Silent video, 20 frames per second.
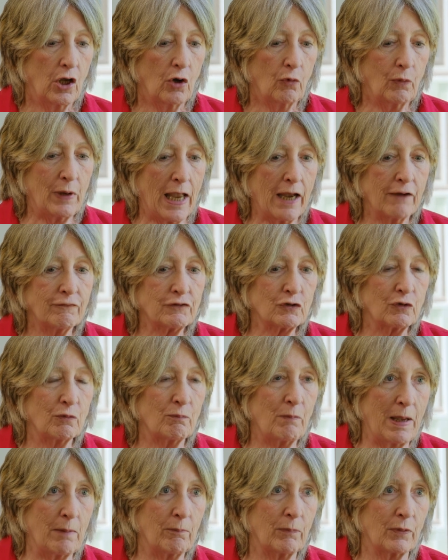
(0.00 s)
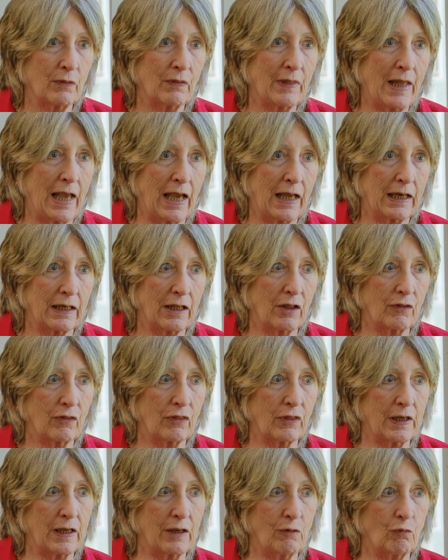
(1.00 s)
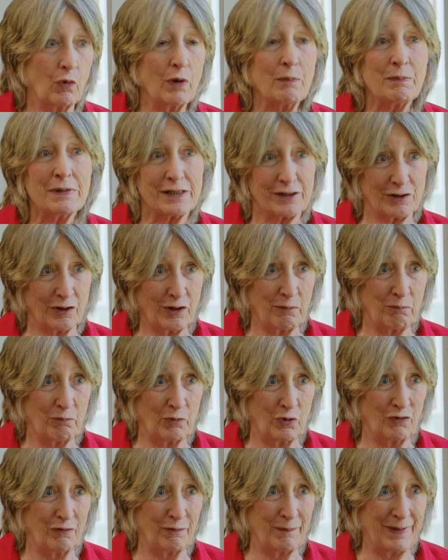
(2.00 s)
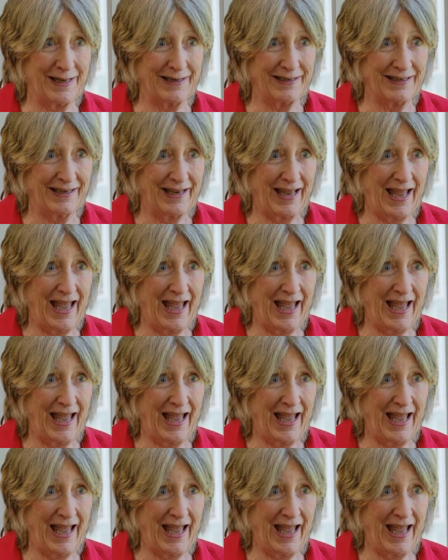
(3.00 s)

We have to remember that the women's club movement